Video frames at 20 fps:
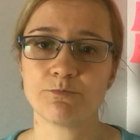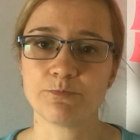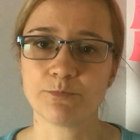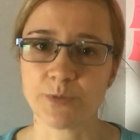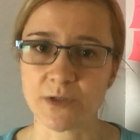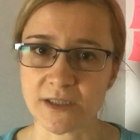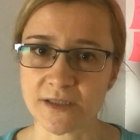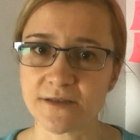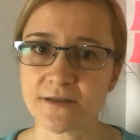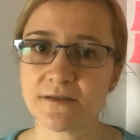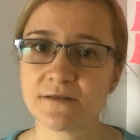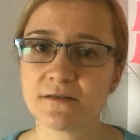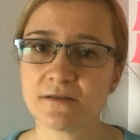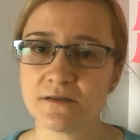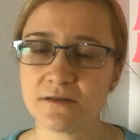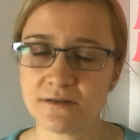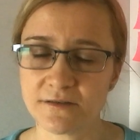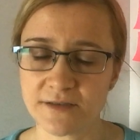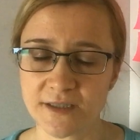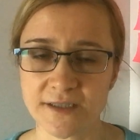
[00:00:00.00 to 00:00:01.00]
But
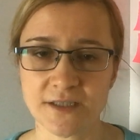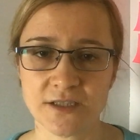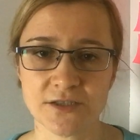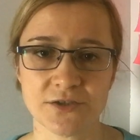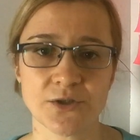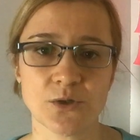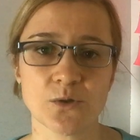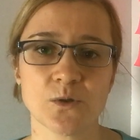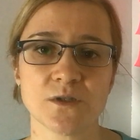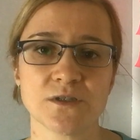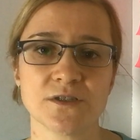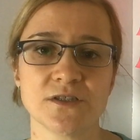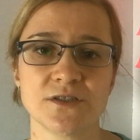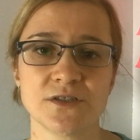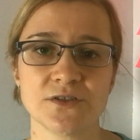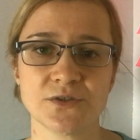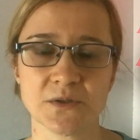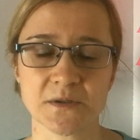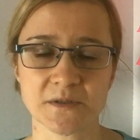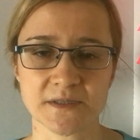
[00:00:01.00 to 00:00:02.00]
this is
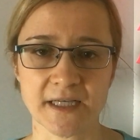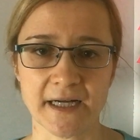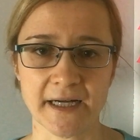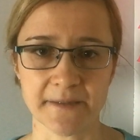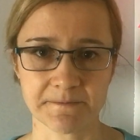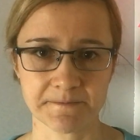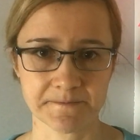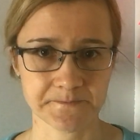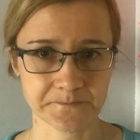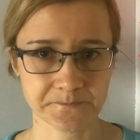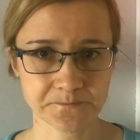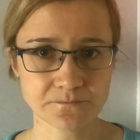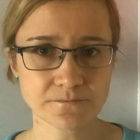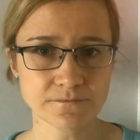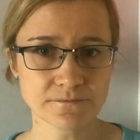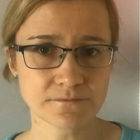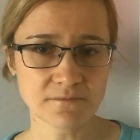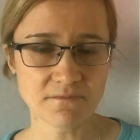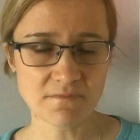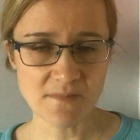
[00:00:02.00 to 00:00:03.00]
your time
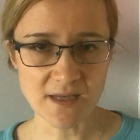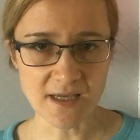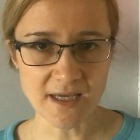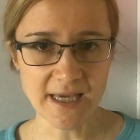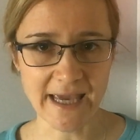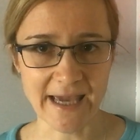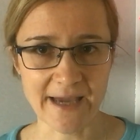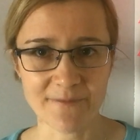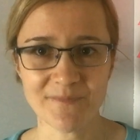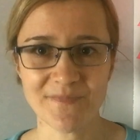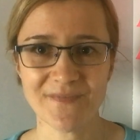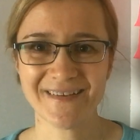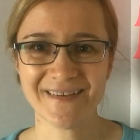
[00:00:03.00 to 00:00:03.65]
here.